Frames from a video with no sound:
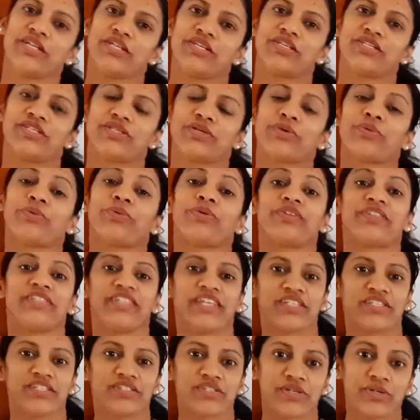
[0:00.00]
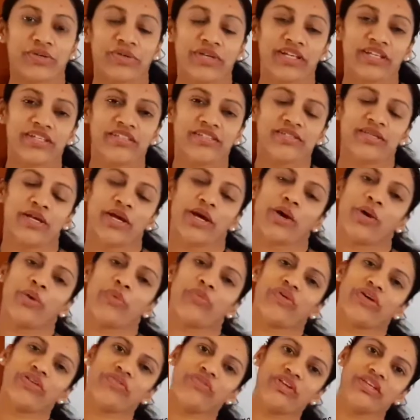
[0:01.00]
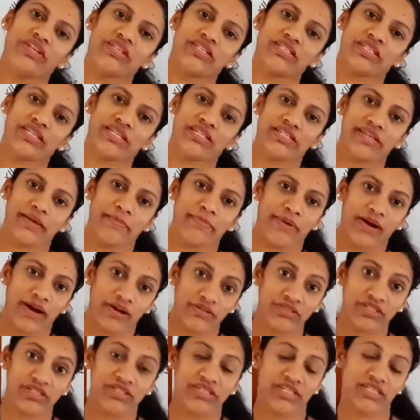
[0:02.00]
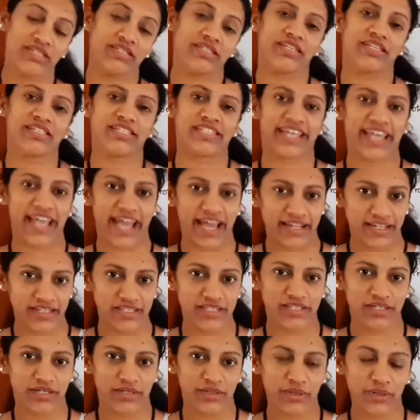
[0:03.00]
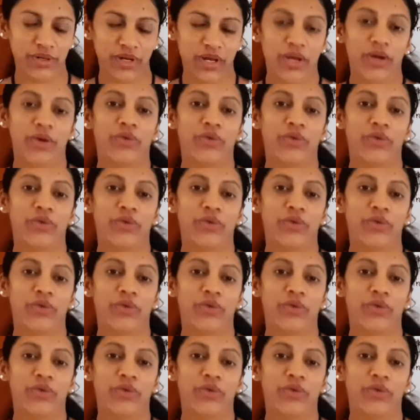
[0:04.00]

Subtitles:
So dear students, when we discuss about the disease cancer,